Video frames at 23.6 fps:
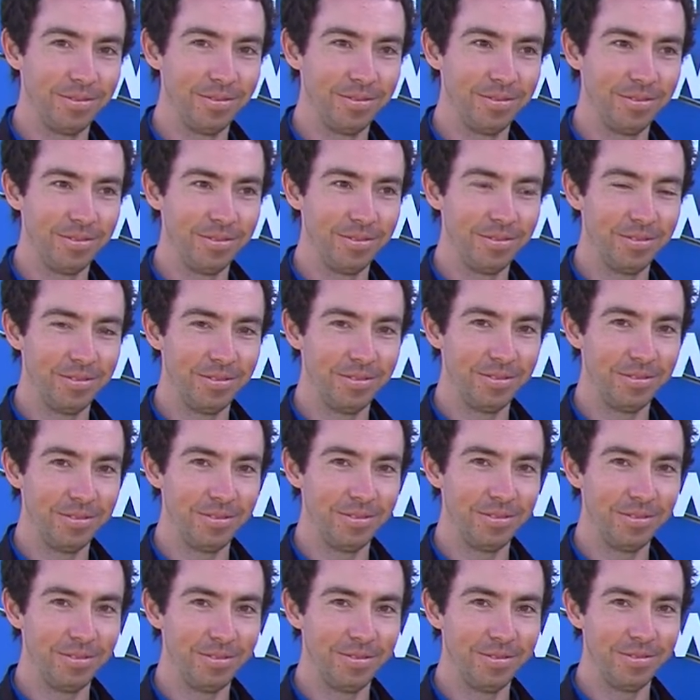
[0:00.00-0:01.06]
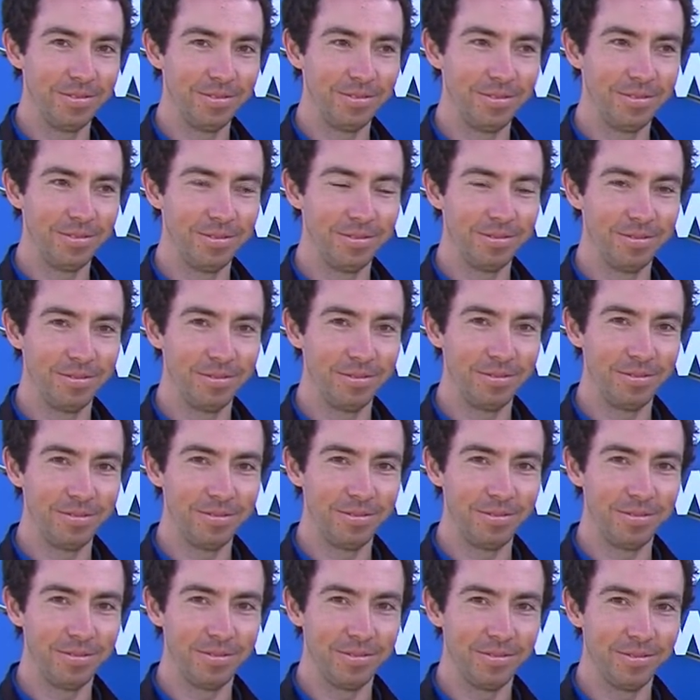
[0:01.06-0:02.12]

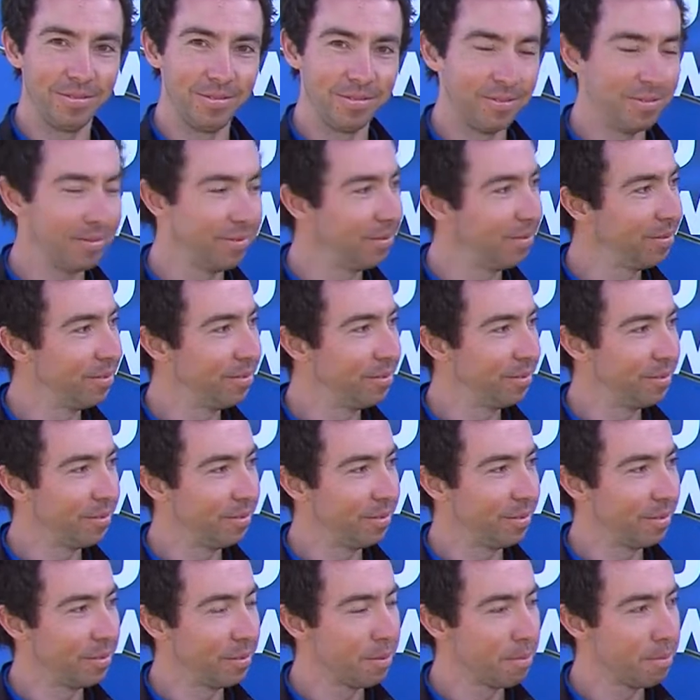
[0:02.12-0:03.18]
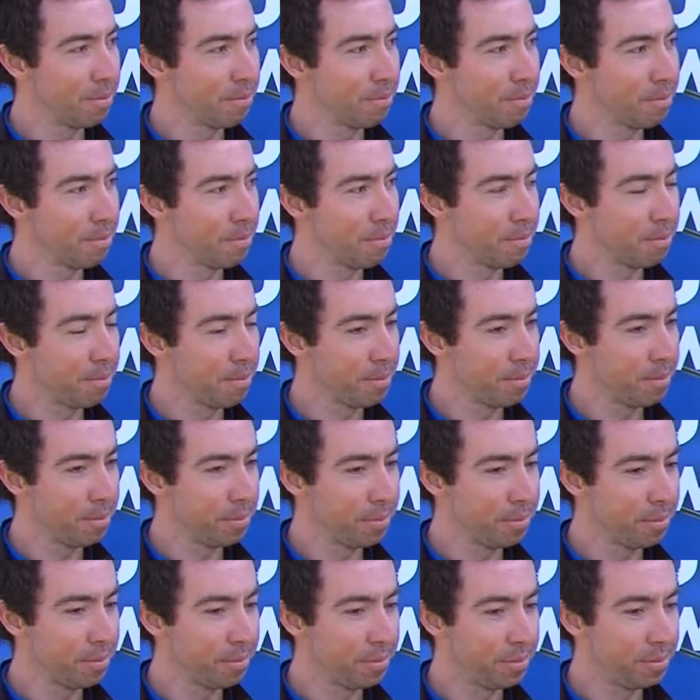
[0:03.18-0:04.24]

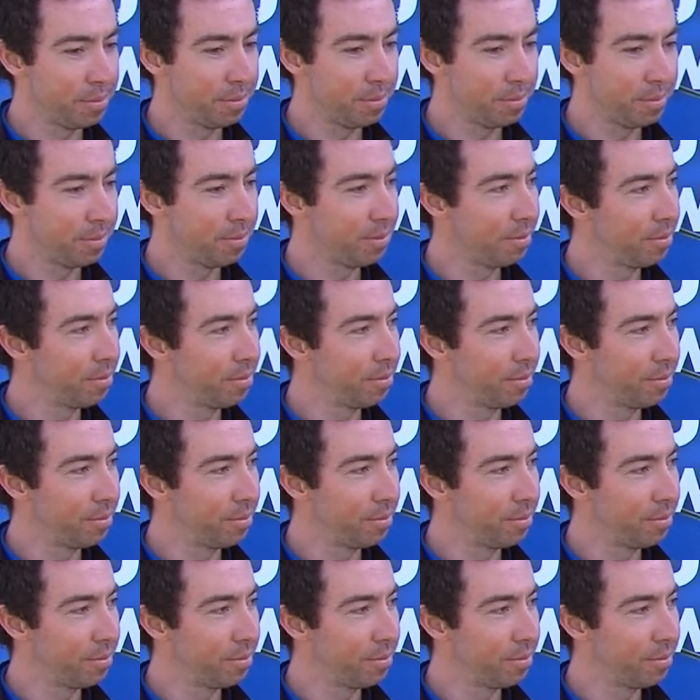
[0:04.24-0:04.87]
No words are spoken by the person on screen.